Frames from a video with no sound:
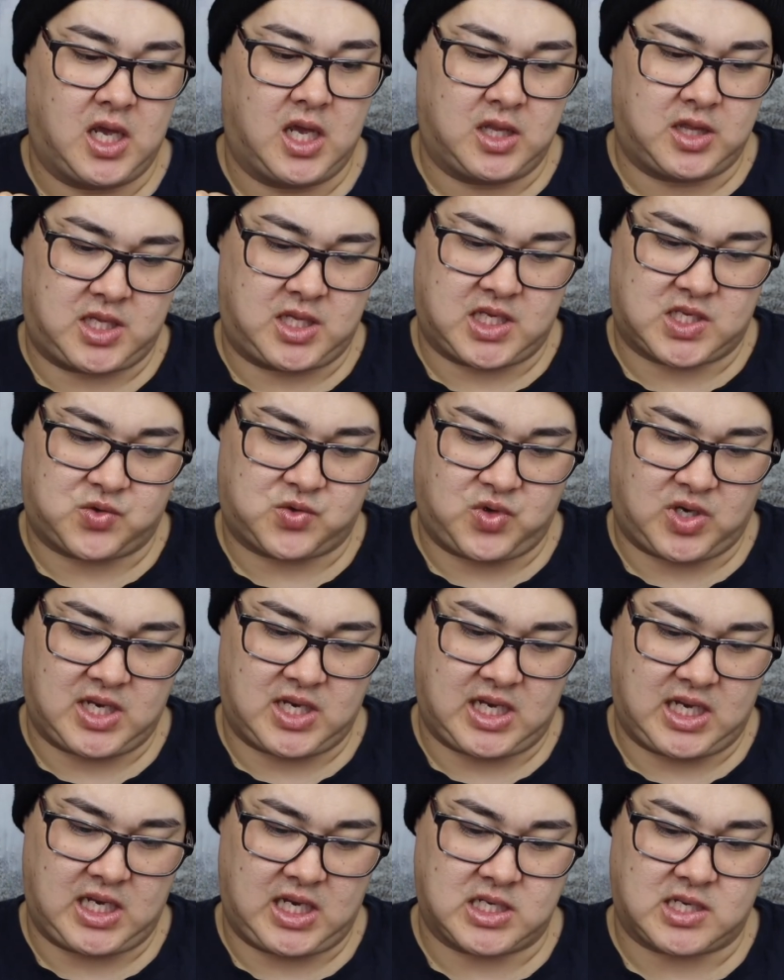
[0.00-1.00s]
This one
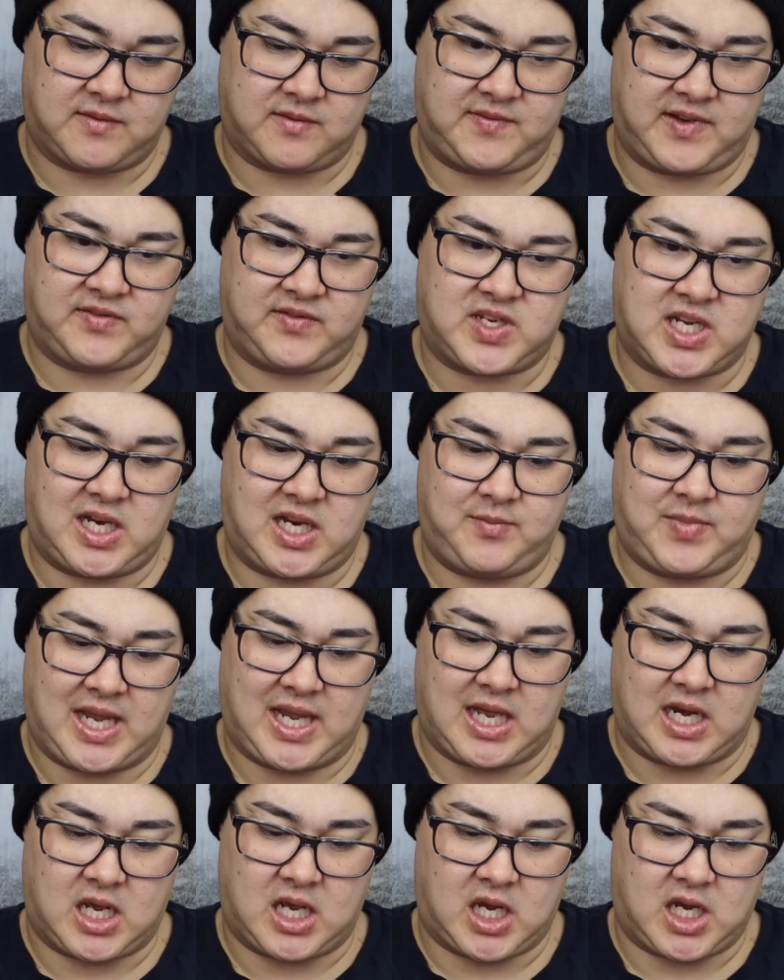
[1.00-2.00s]
is a
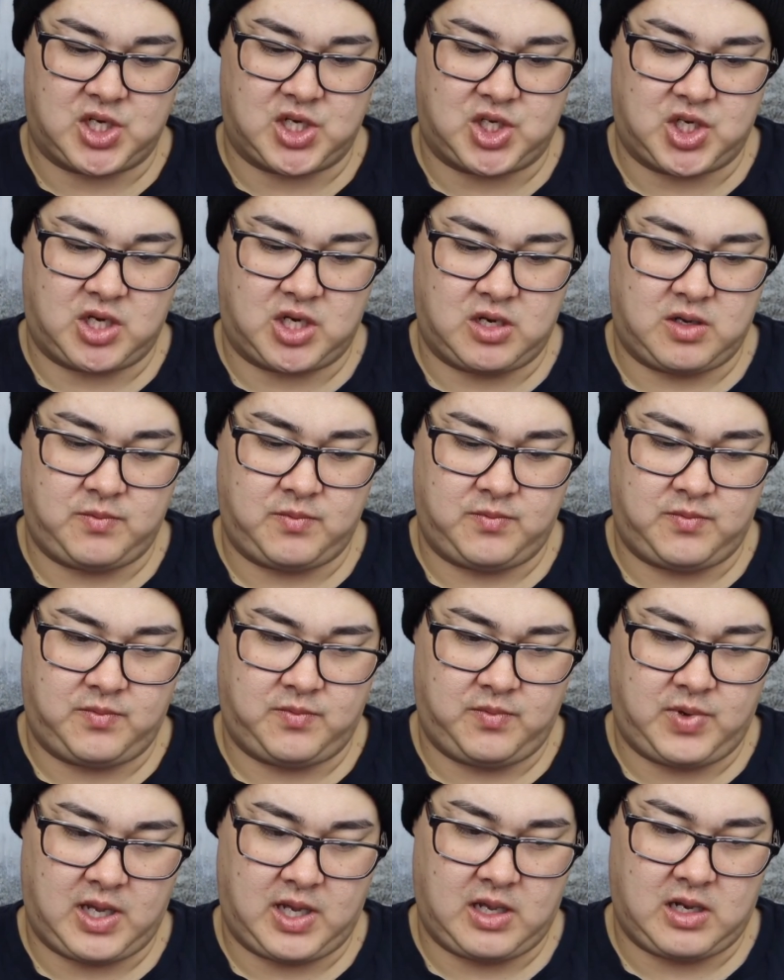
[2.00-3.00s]
15-pan eyeshadow
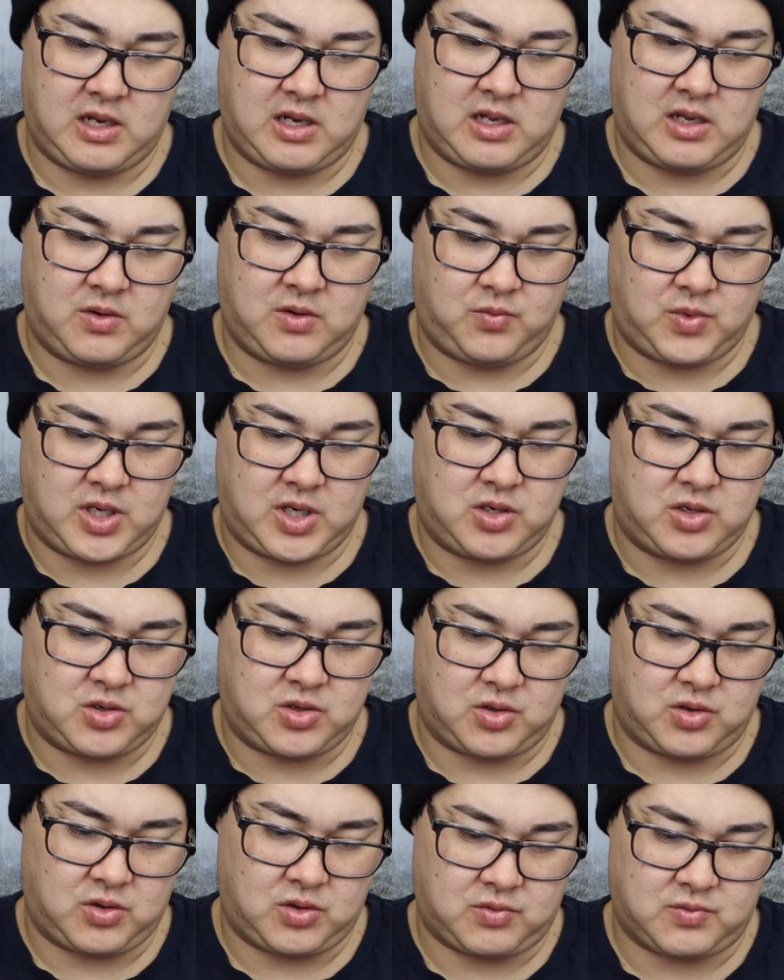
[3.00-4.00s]
palette. 1, 2,
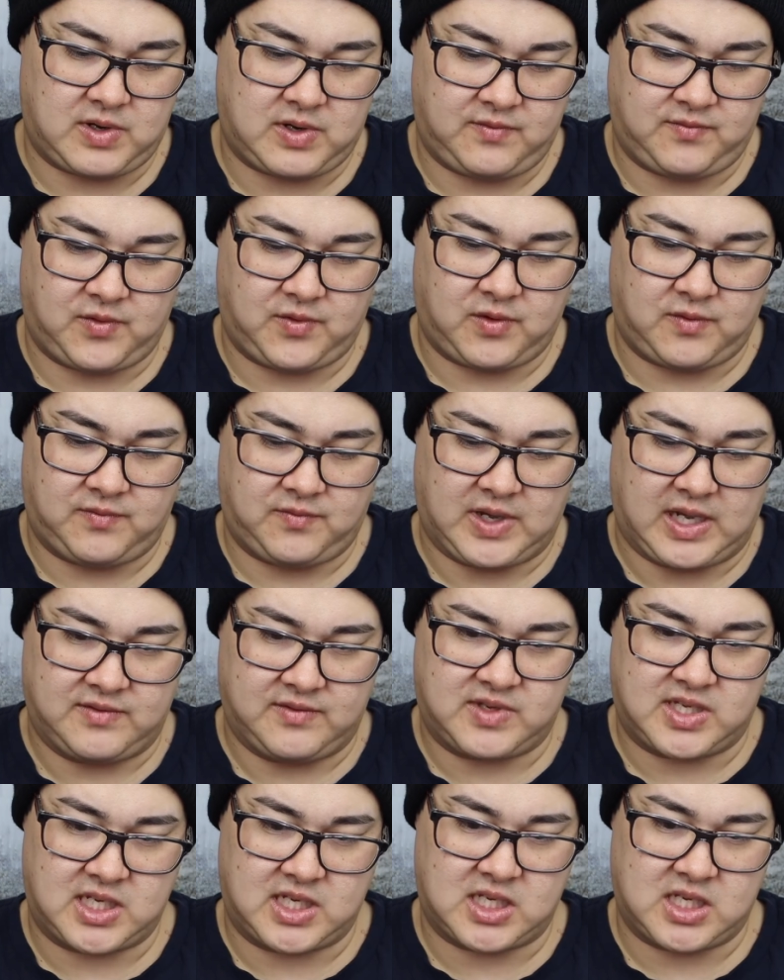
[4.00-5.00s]
3, 4, 5,
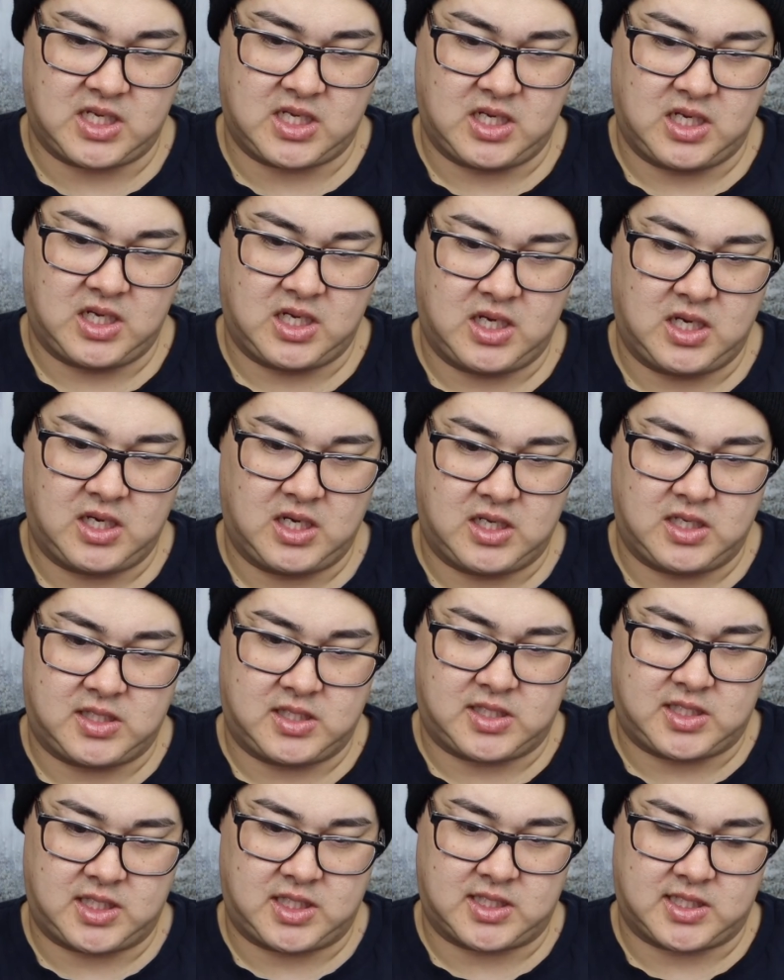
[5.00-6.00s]
6.
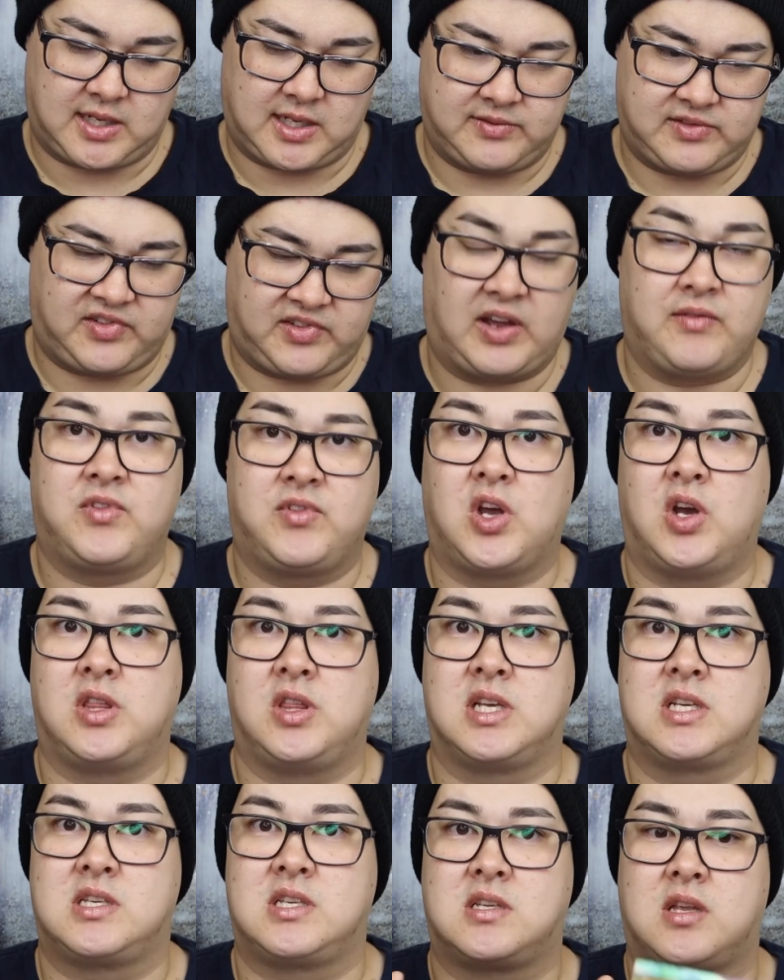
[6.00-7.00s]
6 times 5. No,
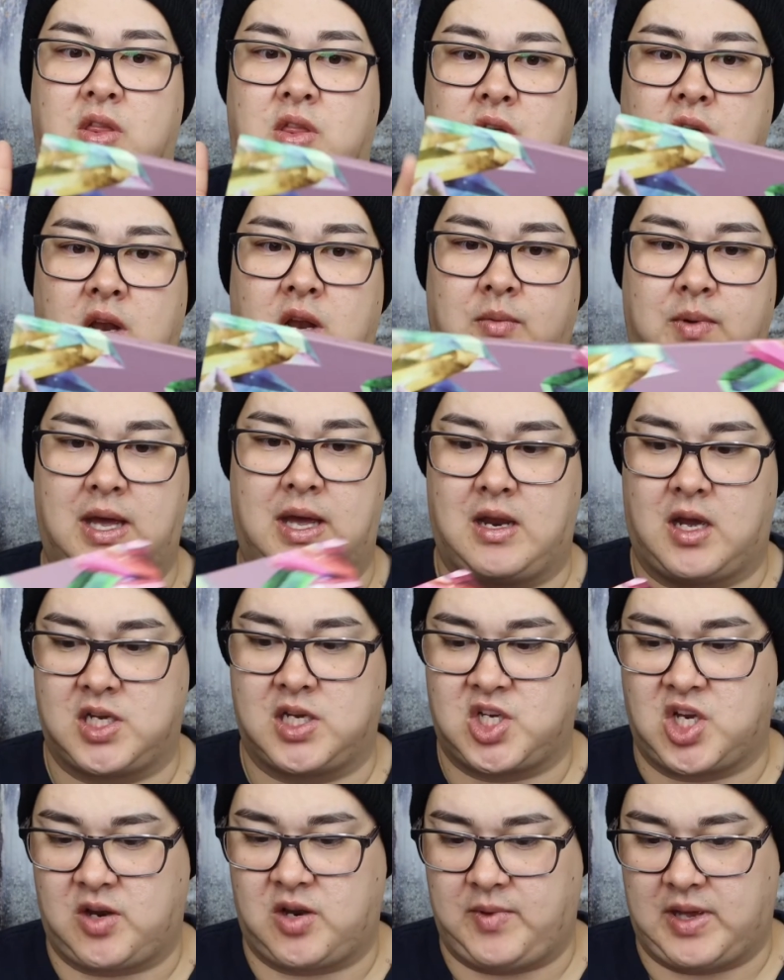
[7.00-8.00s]
this is a 30-pan
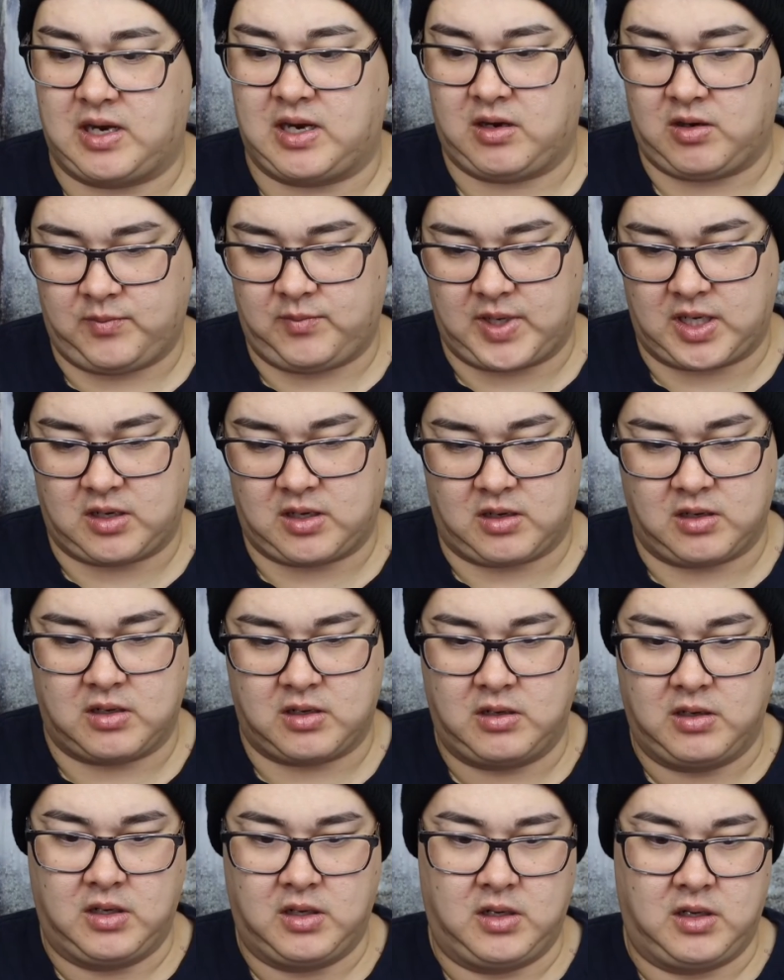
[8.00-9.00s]
eyeshadow palette. Oh my god
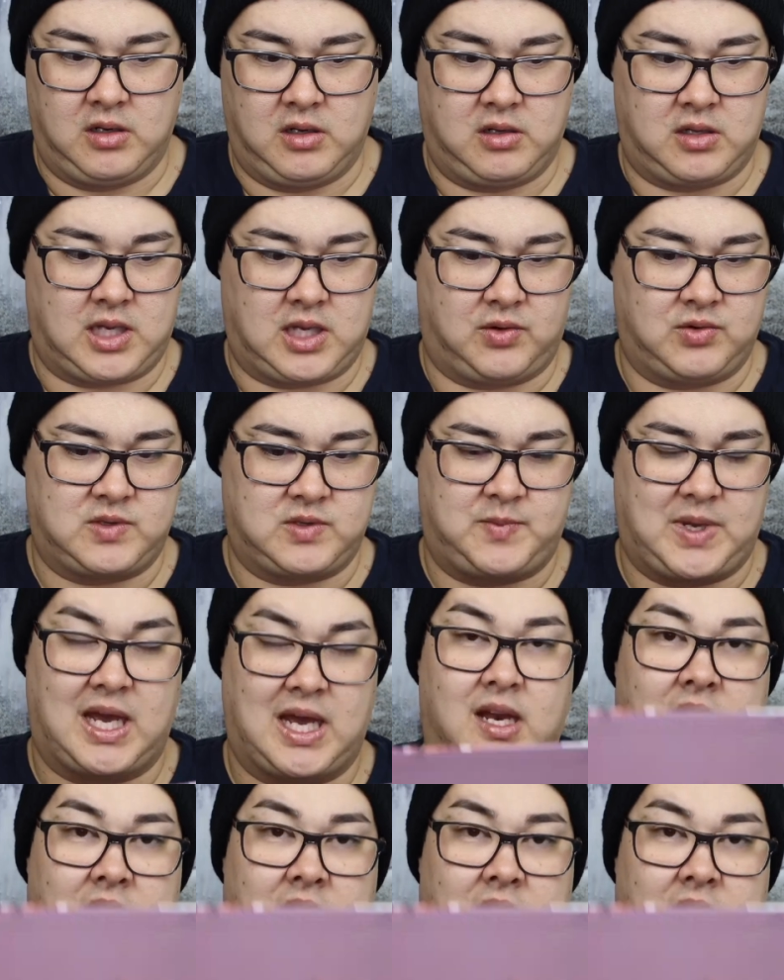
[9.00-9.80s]
that was bad.